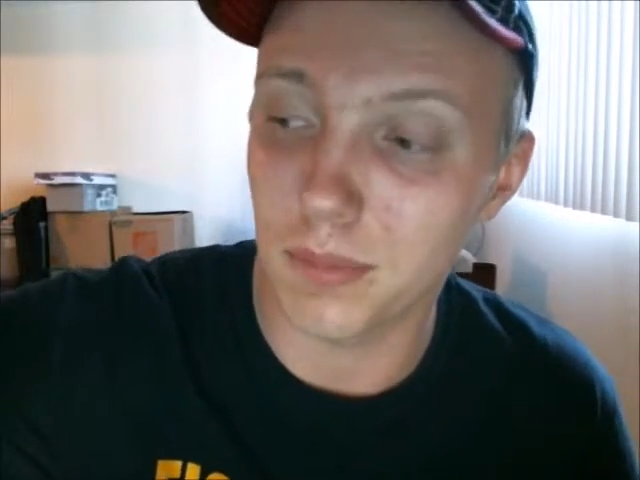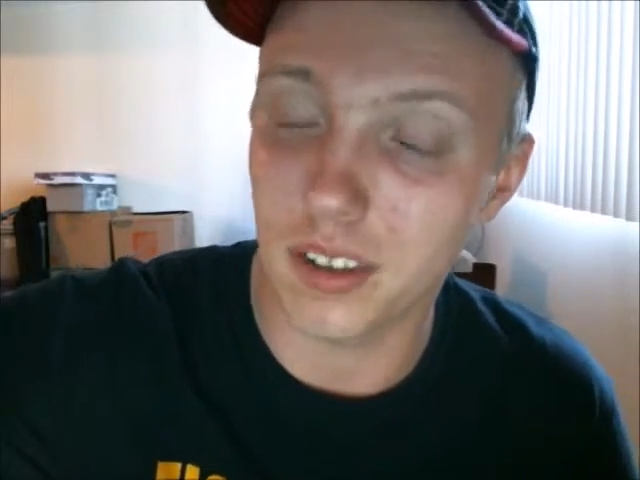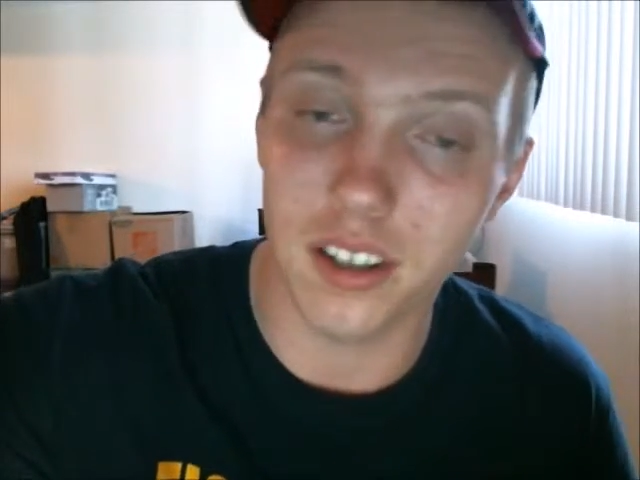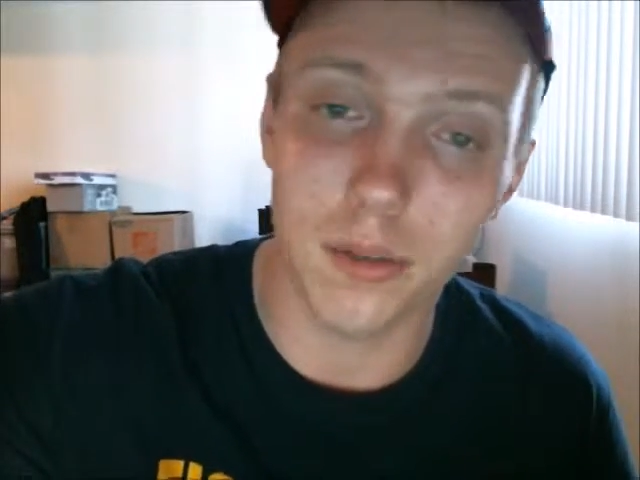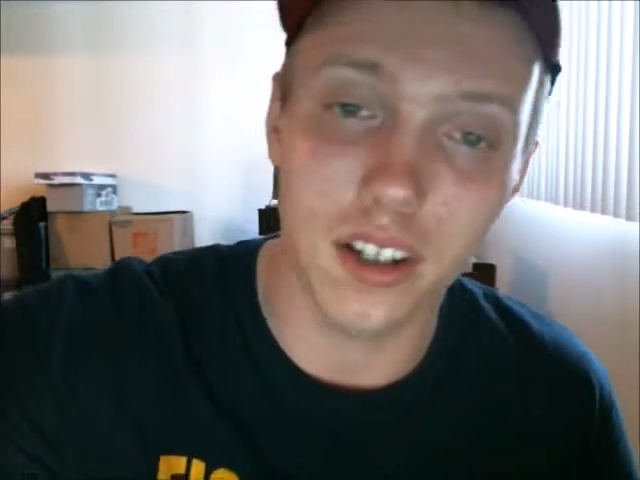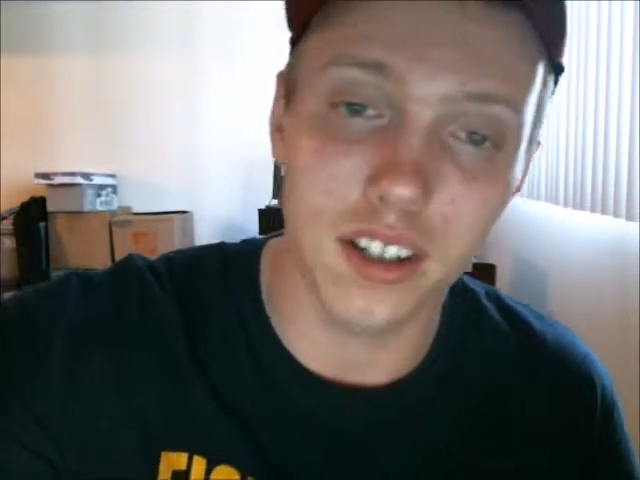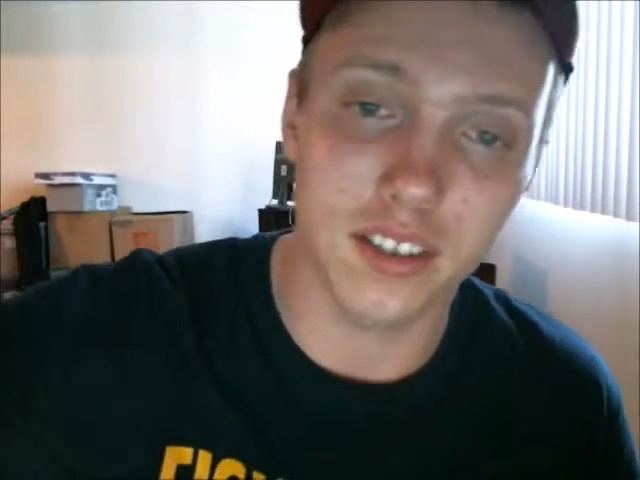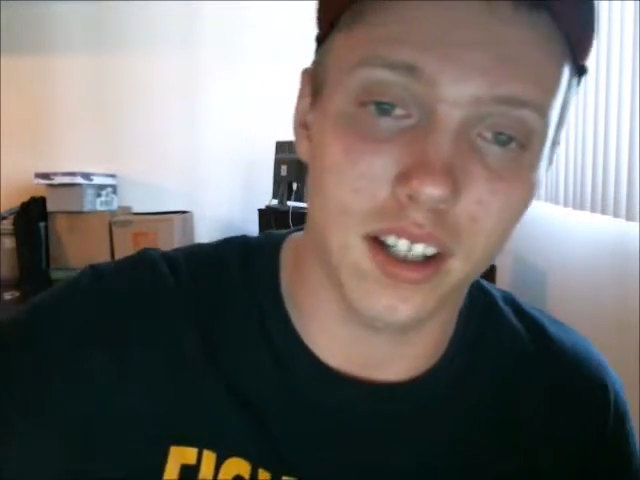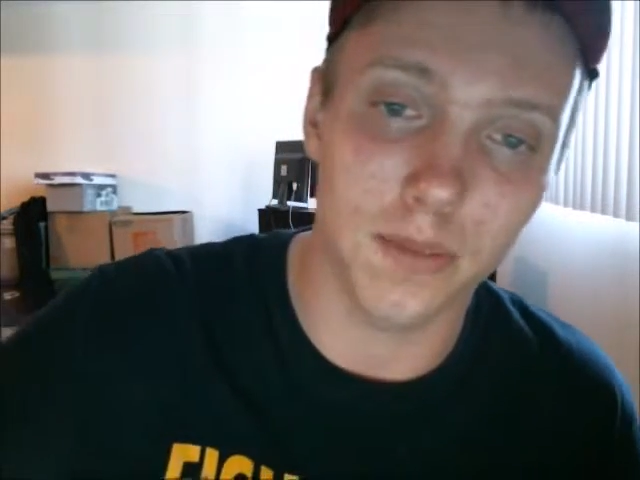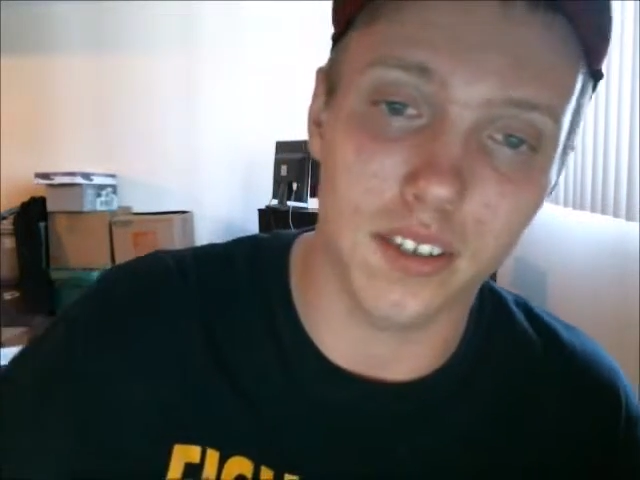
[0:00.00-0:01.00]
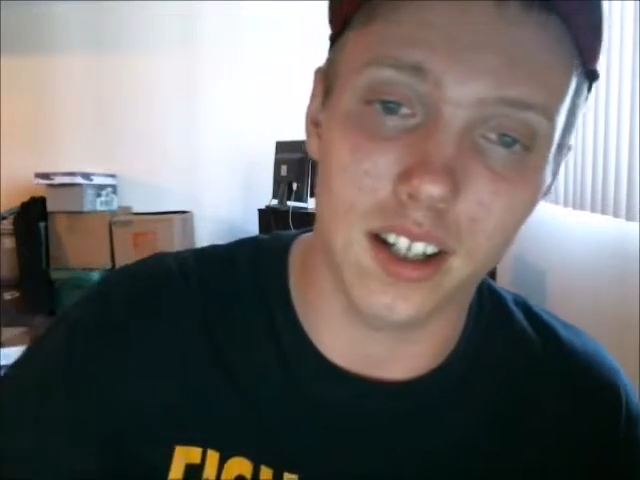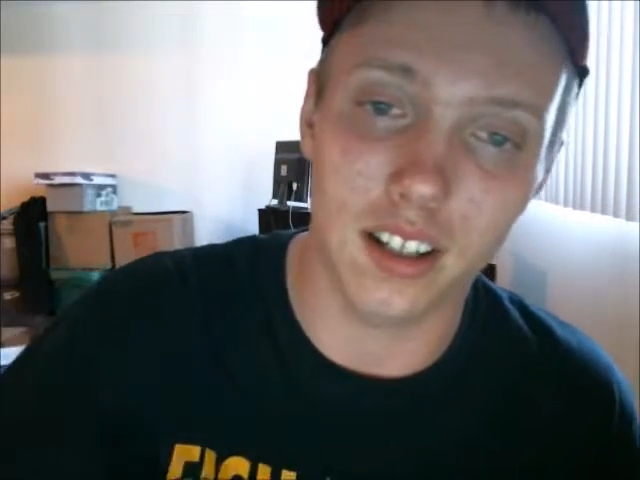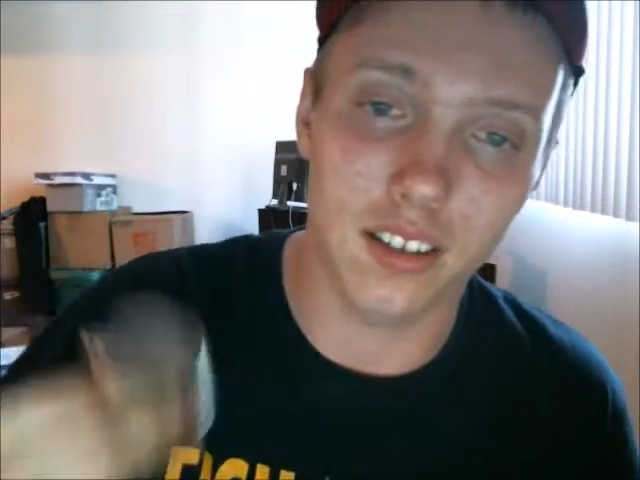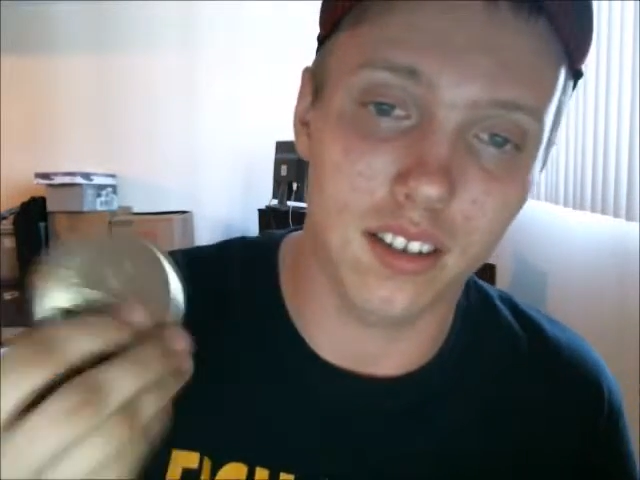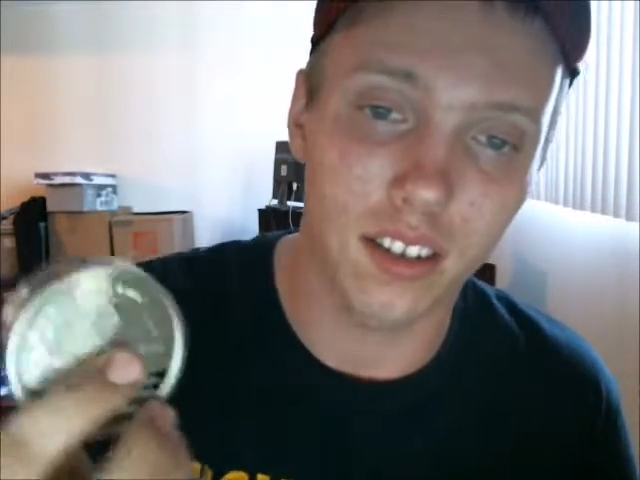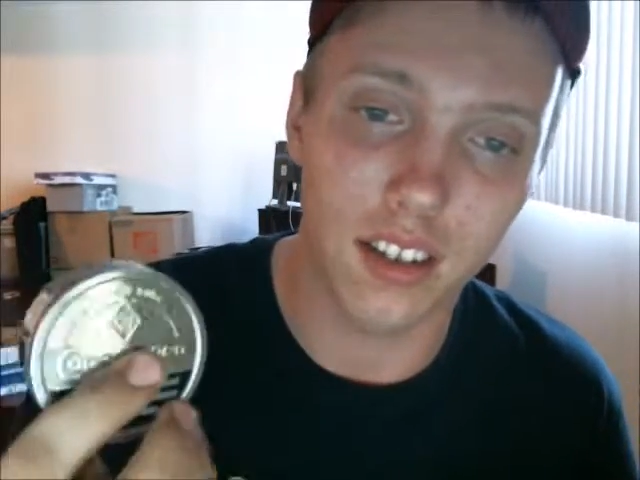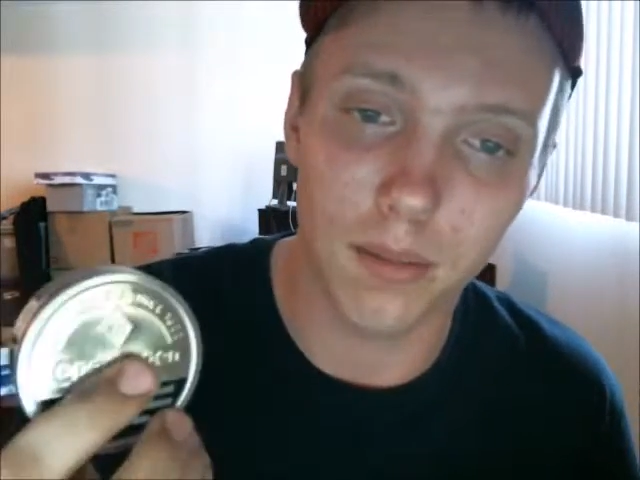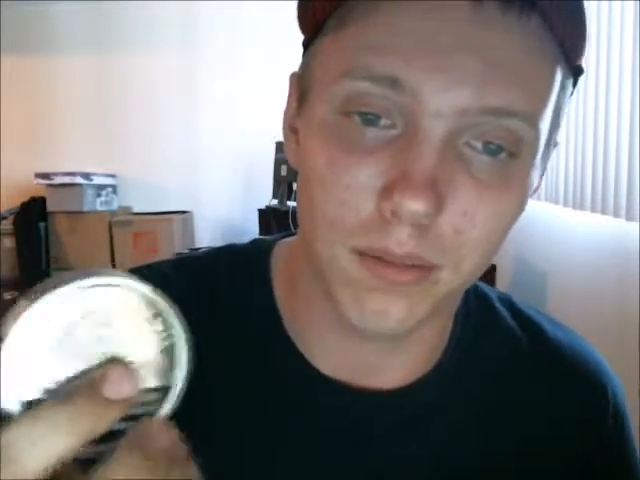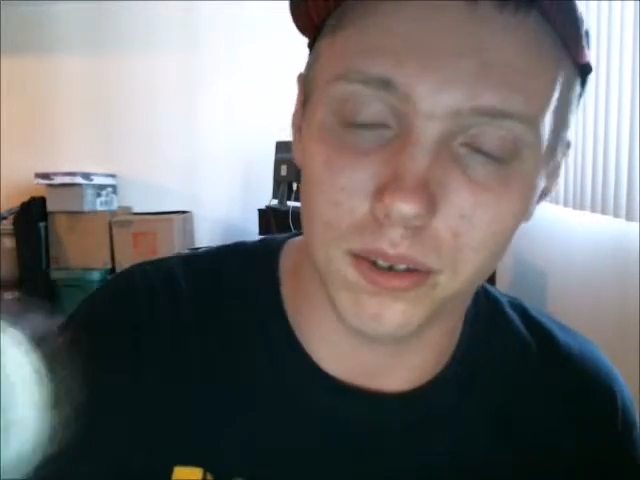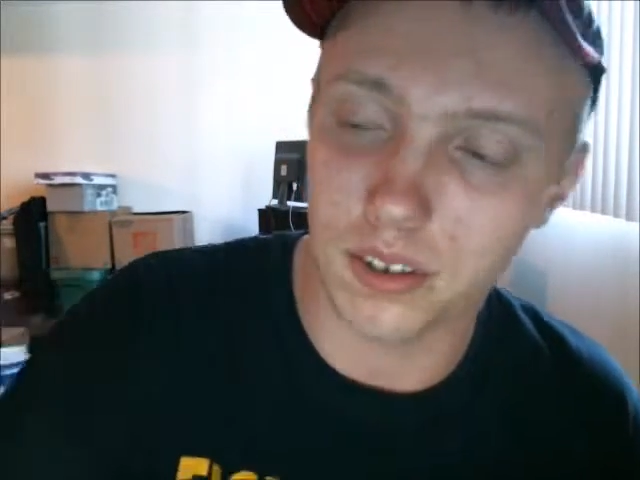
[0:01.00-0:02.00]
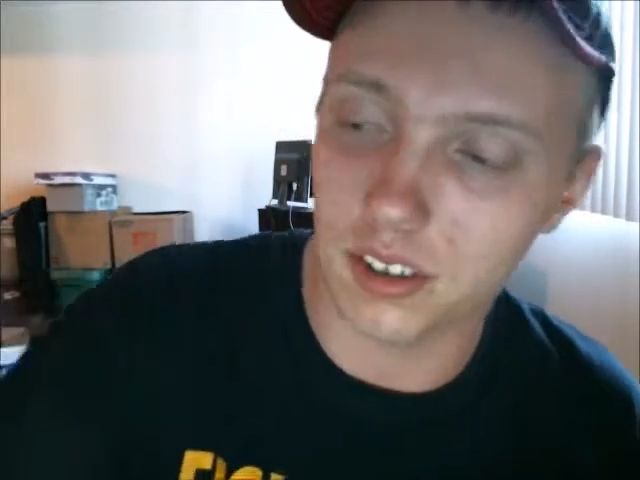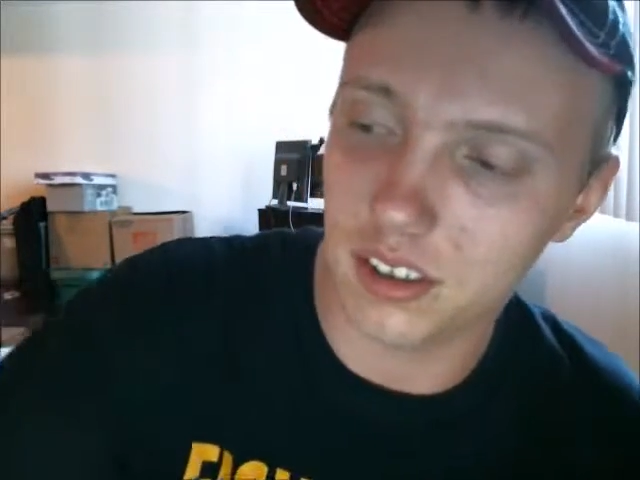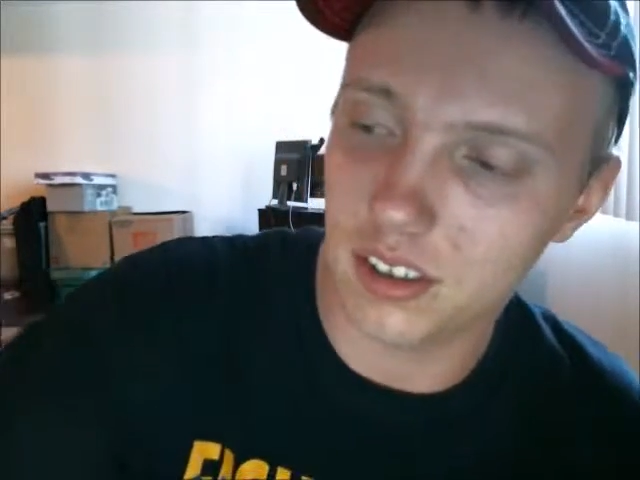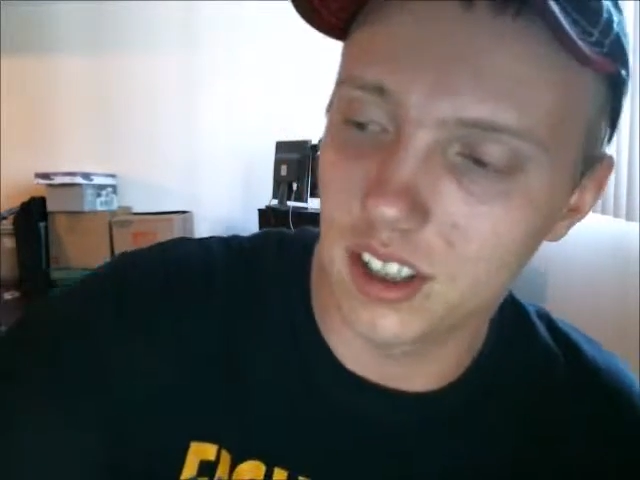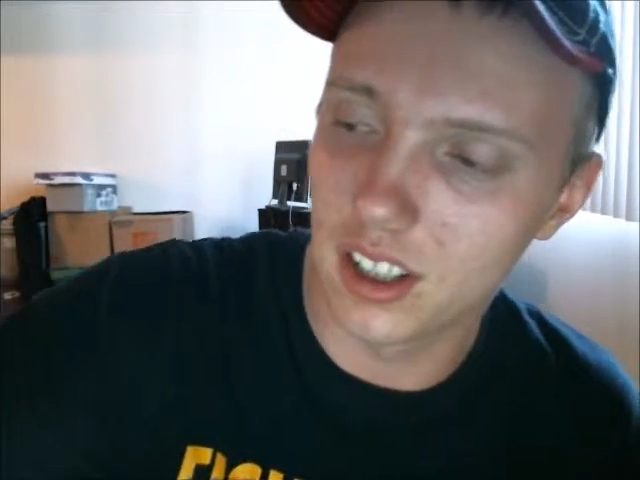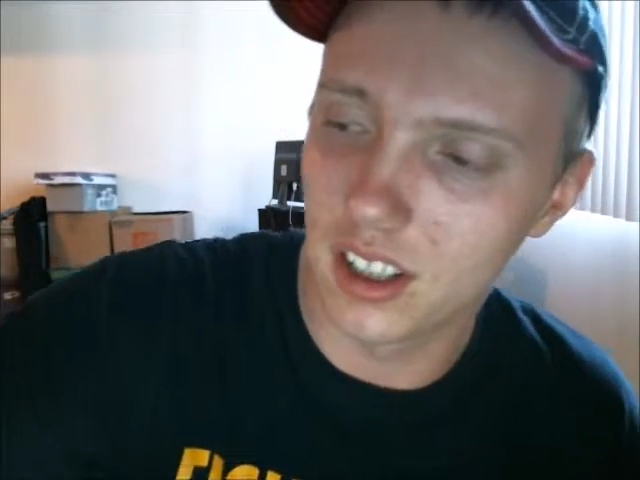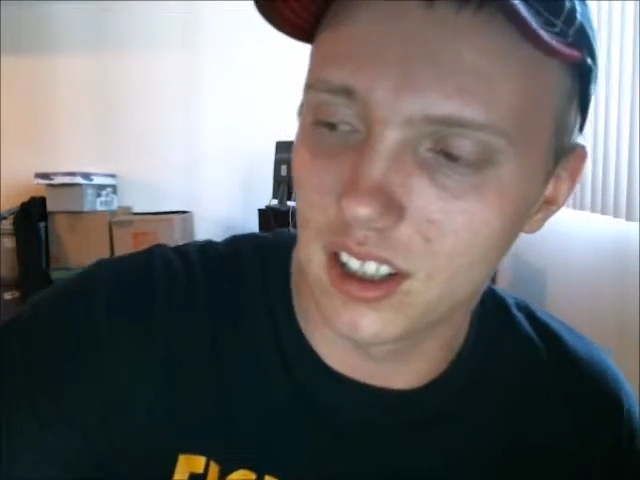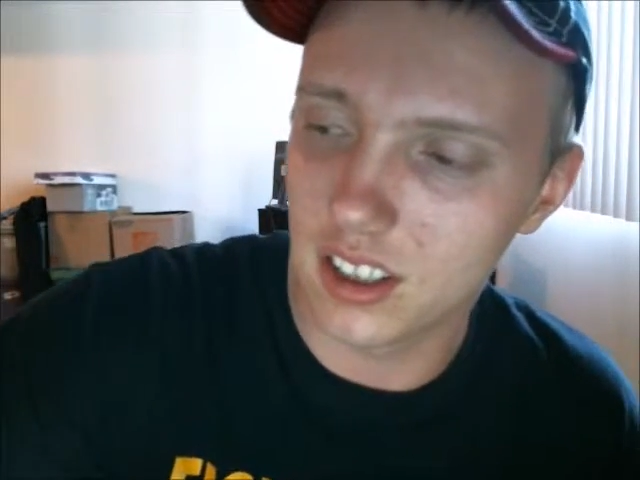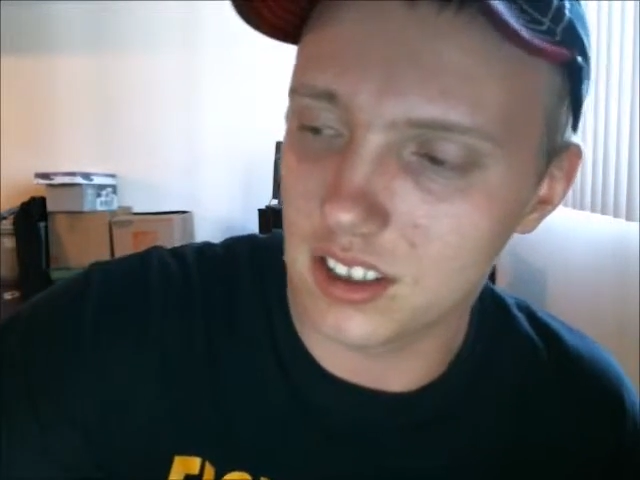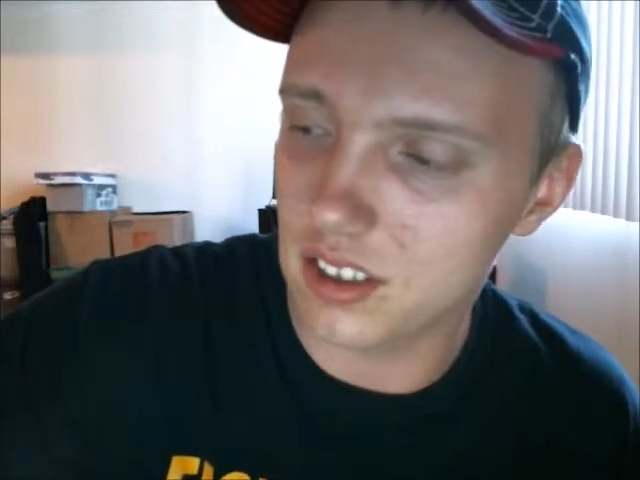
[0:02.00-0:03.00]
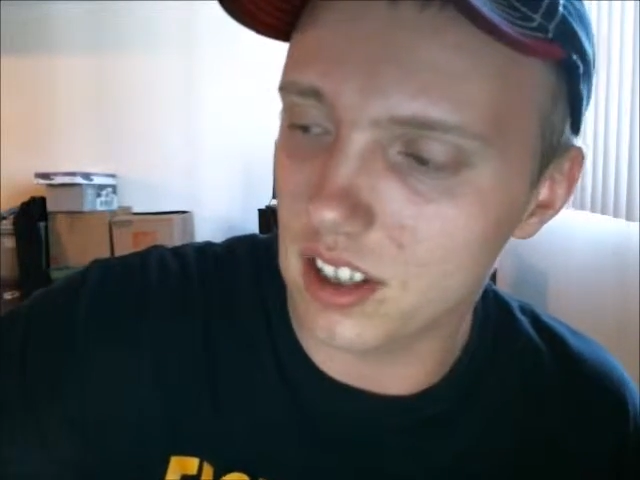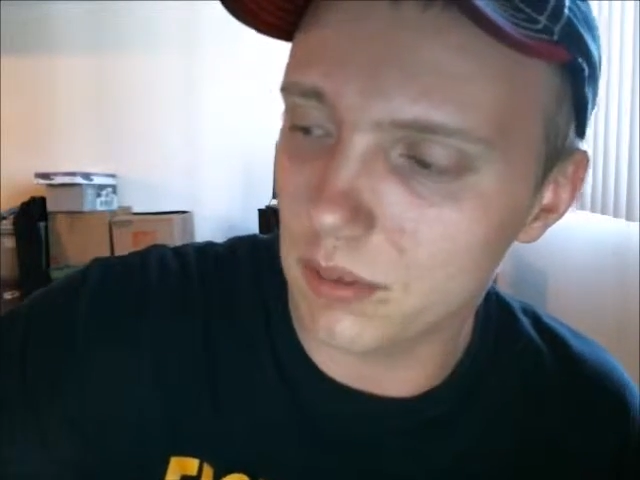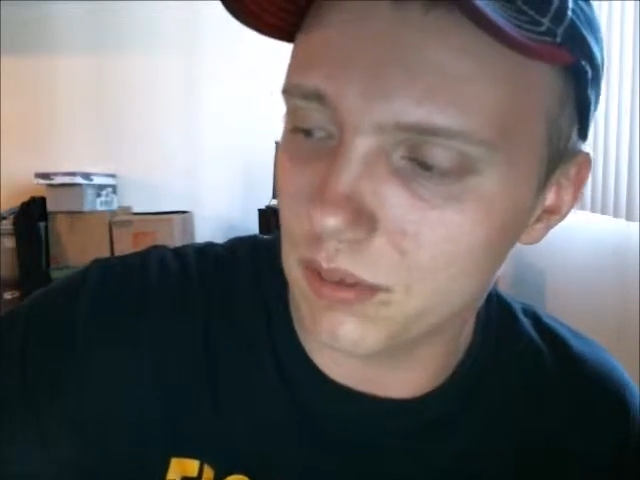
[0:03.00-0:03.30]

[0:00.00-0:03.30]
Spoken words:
Otherwise, if not, I'm doing the snuff.